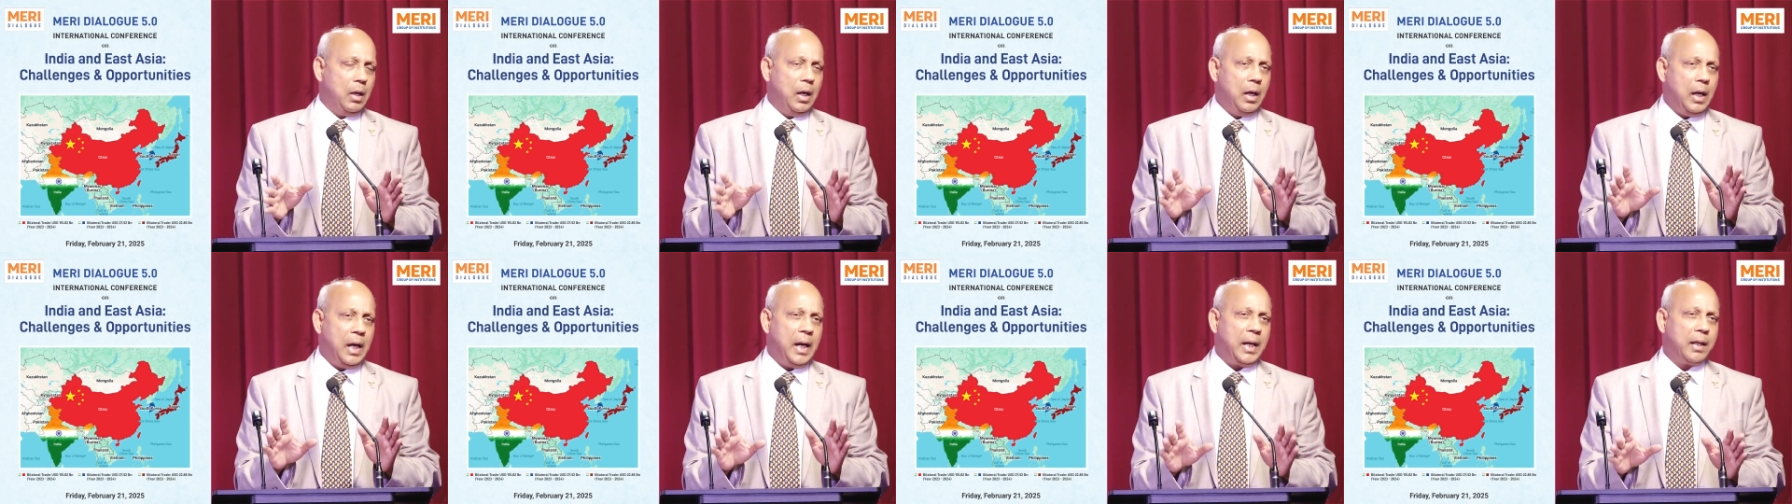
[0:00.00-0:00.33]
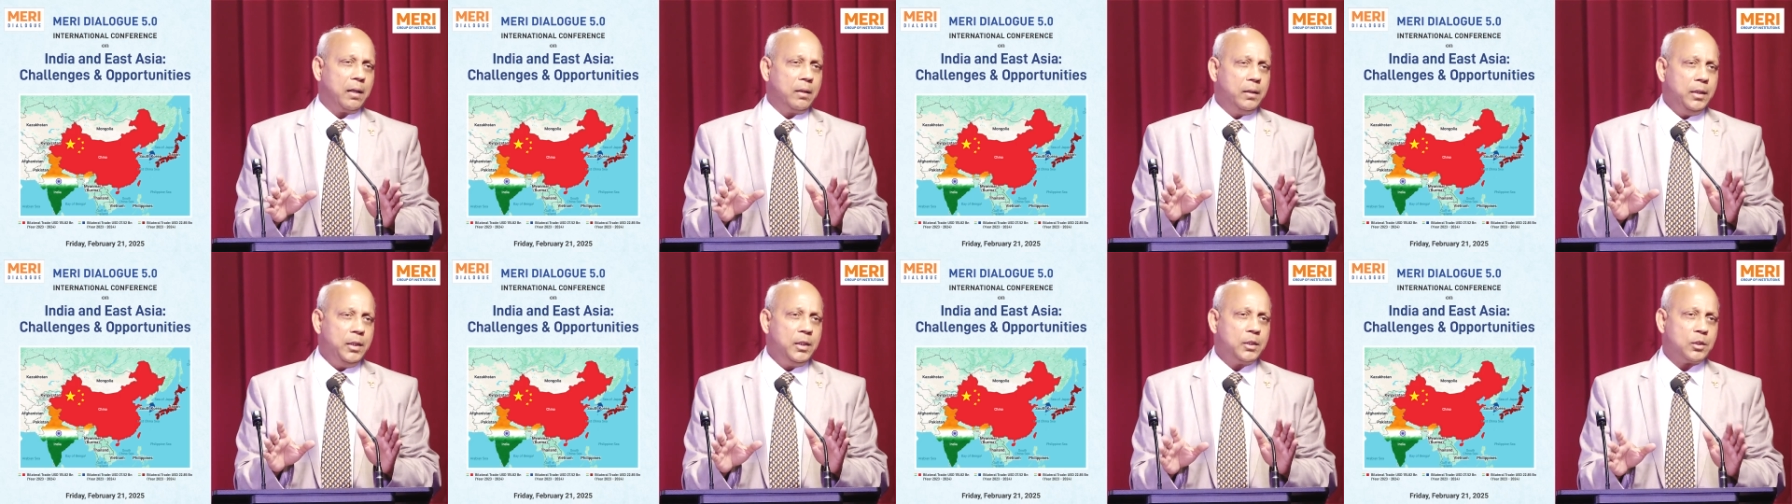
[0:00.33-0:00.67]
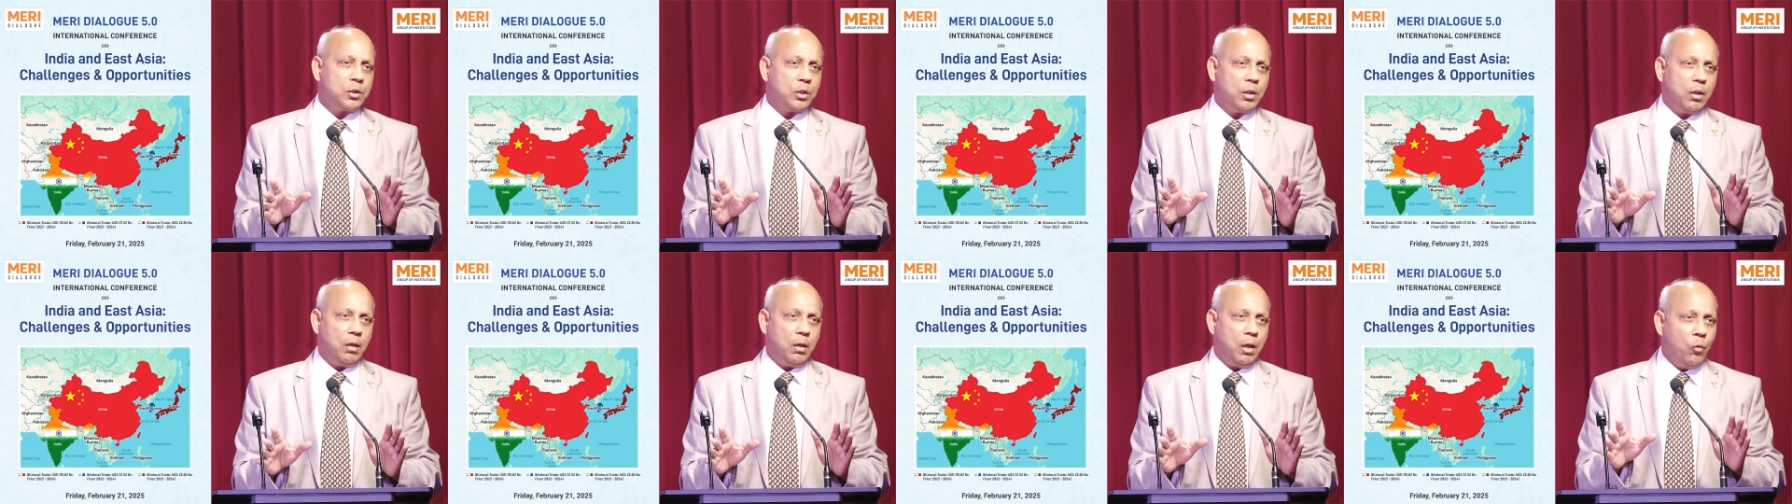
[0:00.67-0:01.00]
at
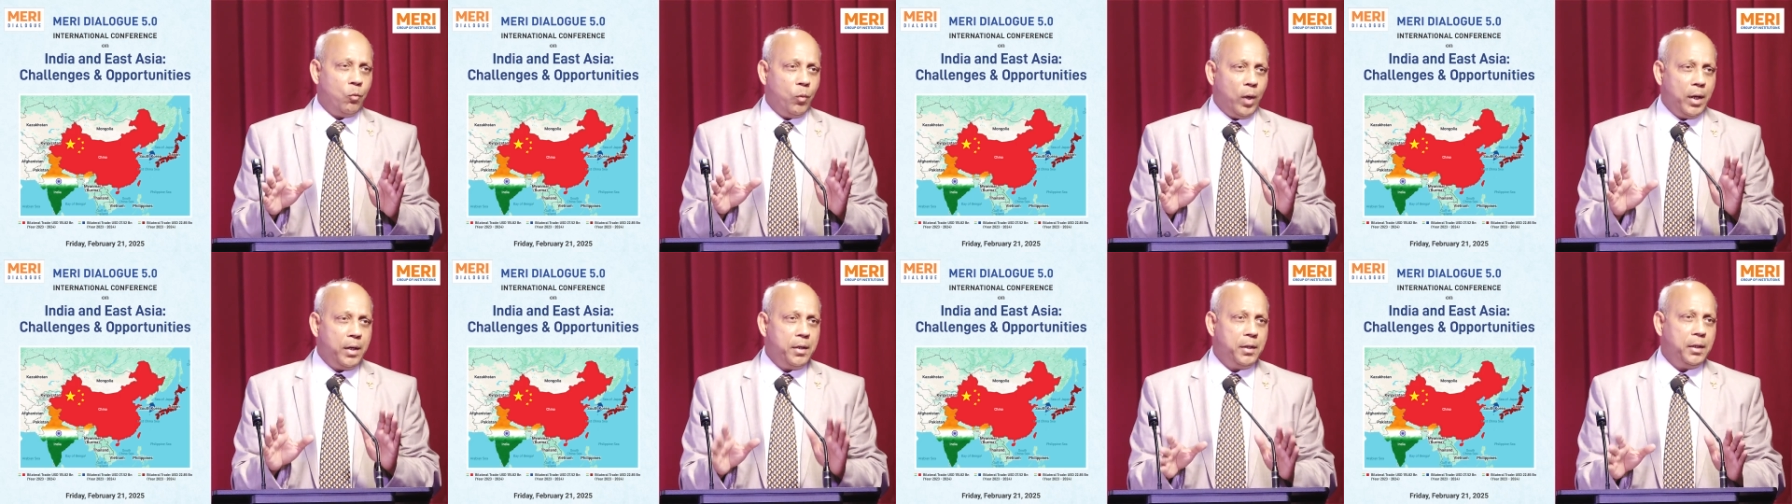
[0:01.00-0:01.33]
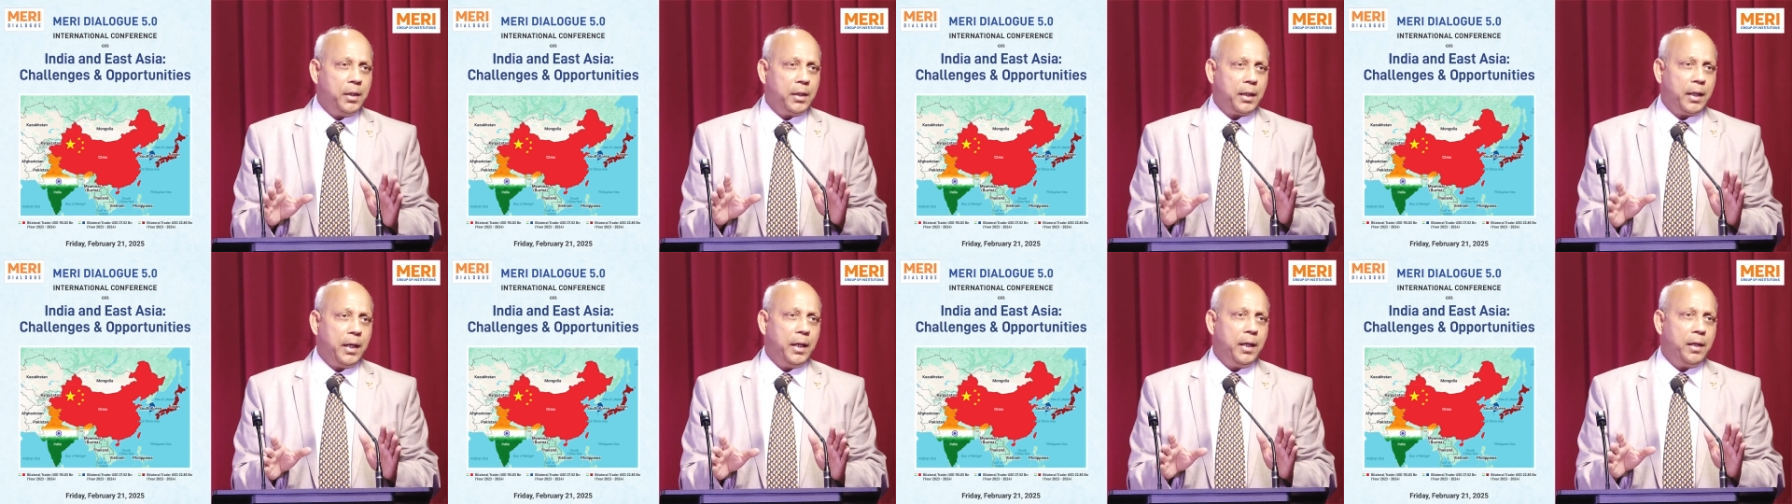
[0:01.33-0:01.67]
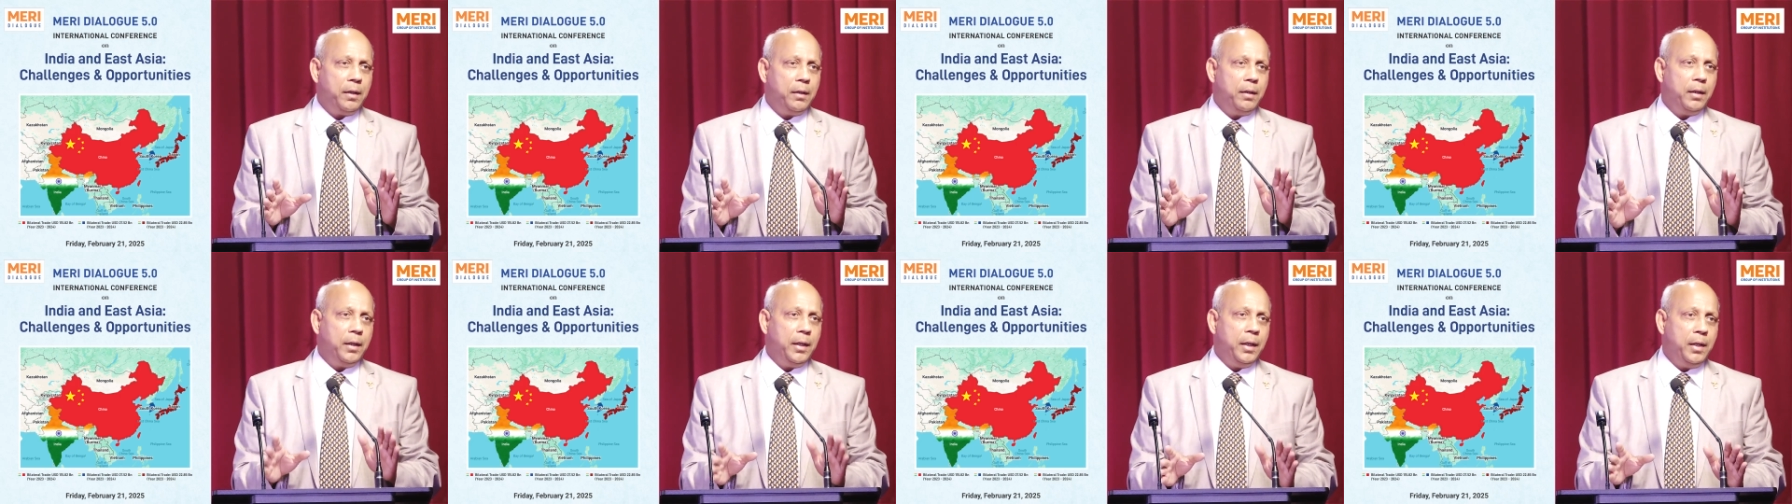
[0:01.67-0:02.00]
least one
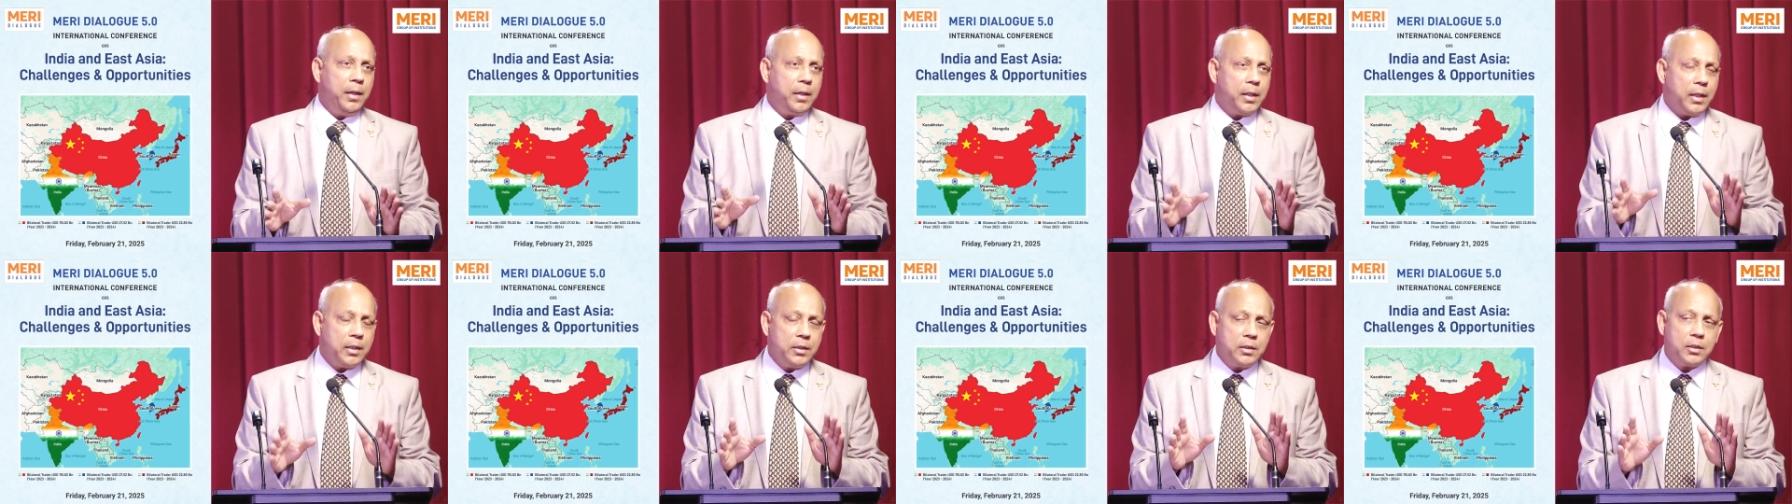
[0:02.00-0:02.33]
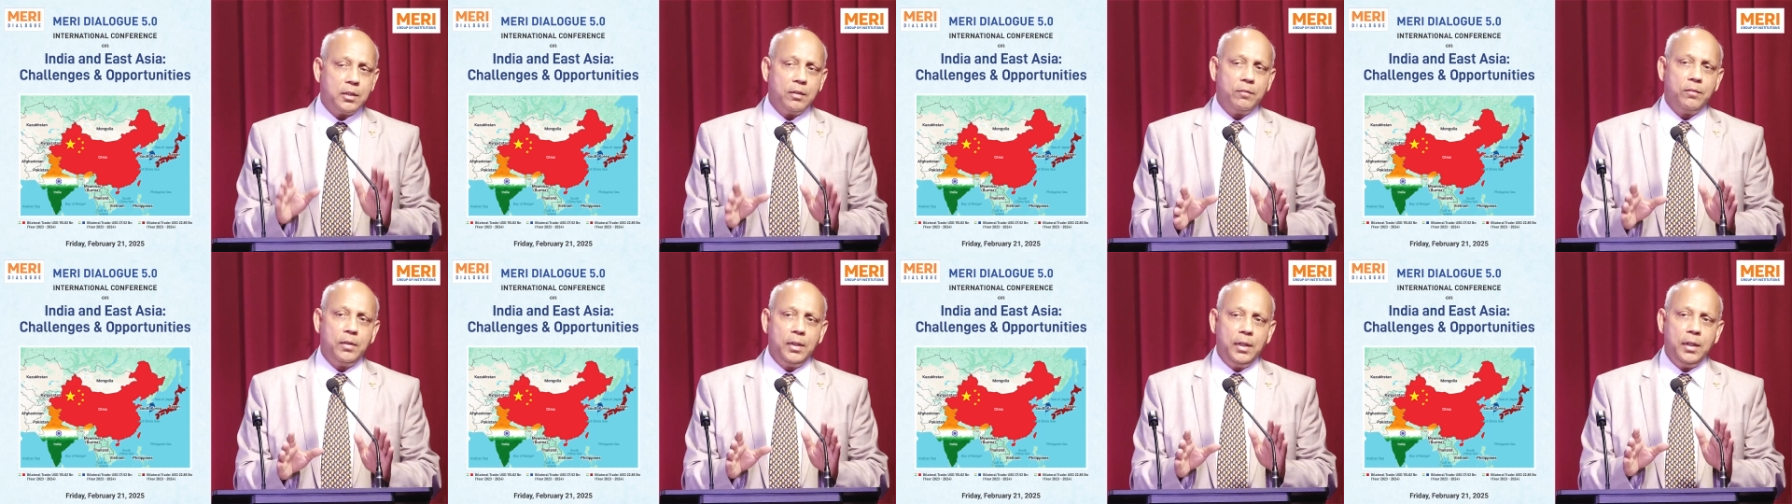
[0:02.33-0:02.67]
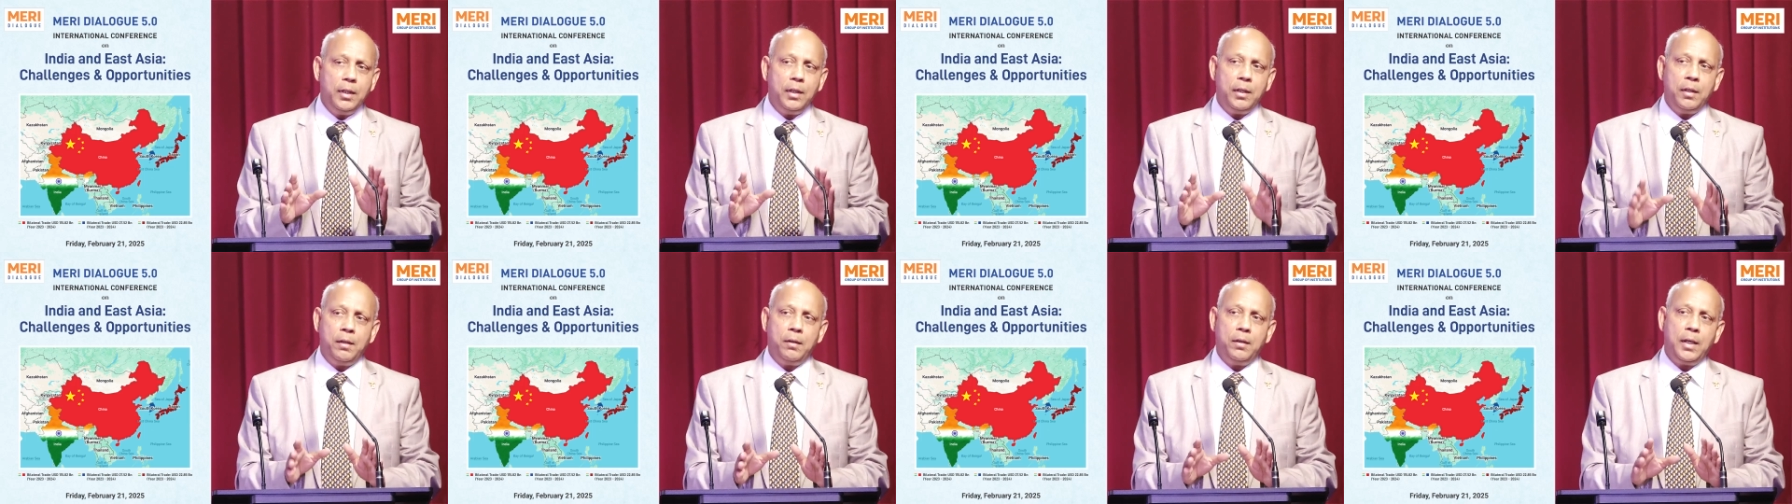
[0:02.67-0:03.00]
decade
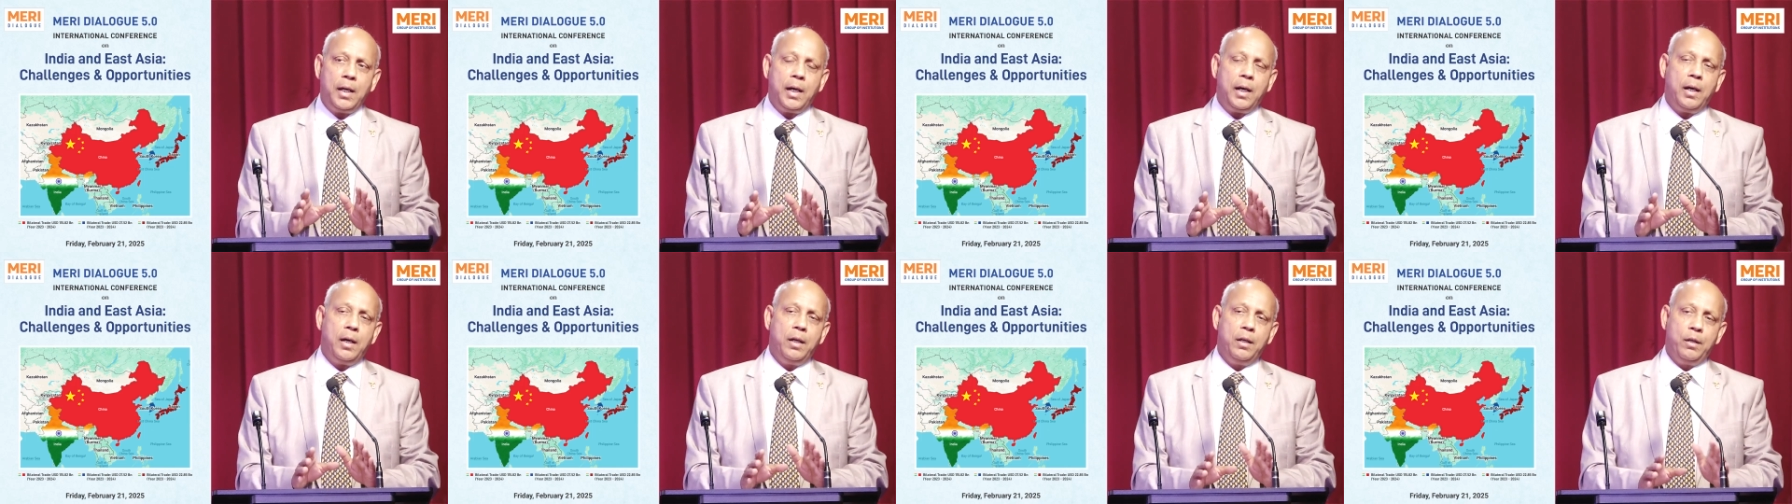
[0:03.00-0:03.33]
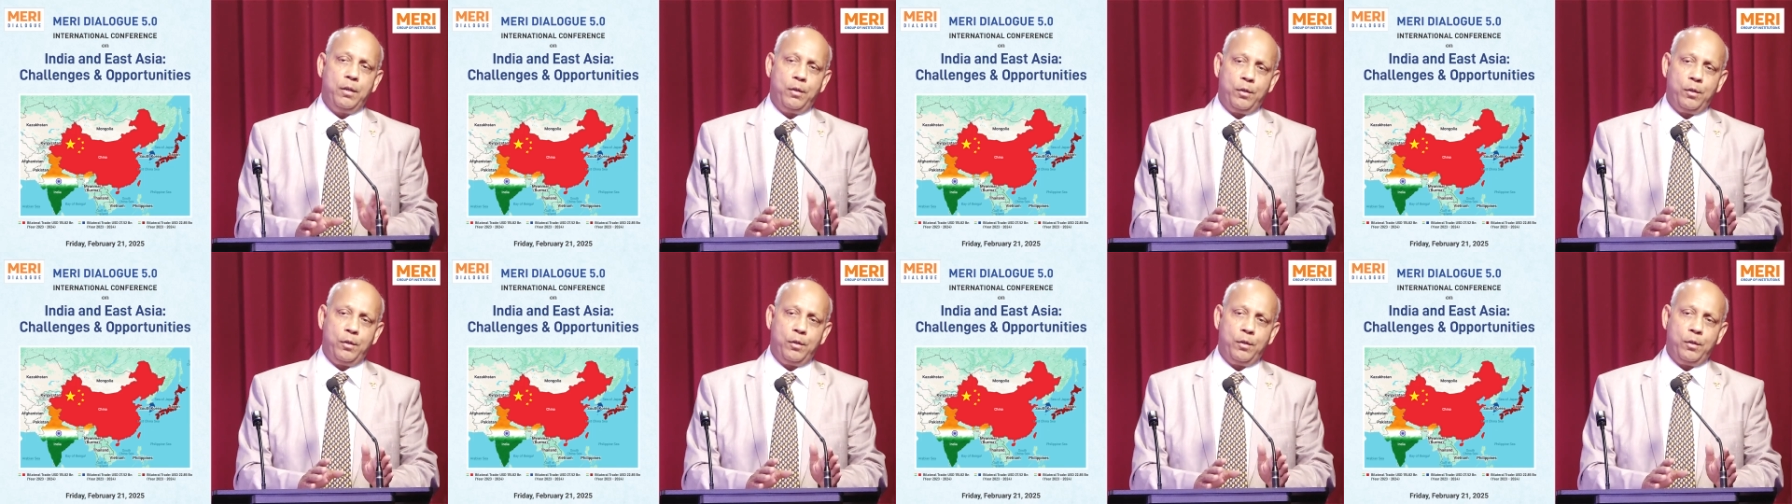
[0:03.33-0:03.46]
intensively India